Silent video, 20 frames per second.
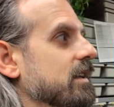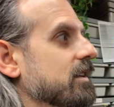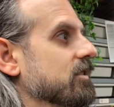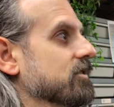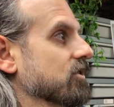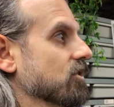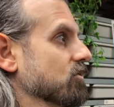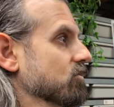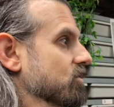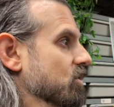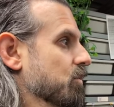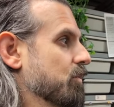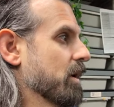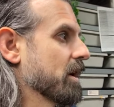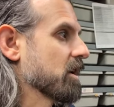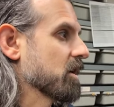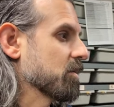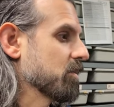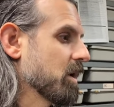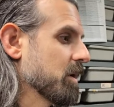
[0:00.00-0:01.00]
So you
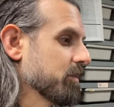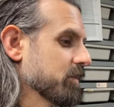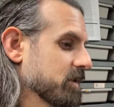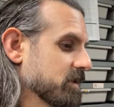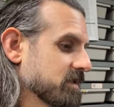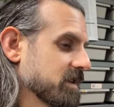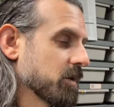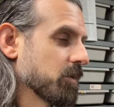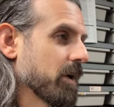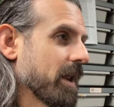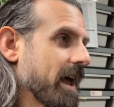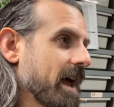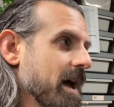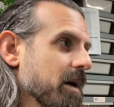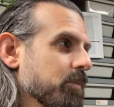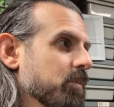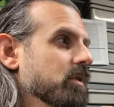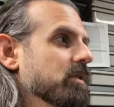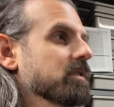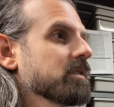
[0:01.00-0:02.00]
pair them up, you see what
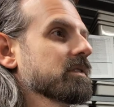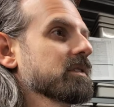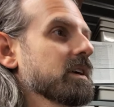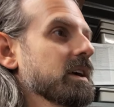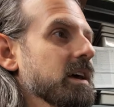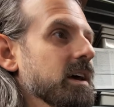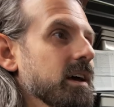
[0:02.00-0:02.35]
happens.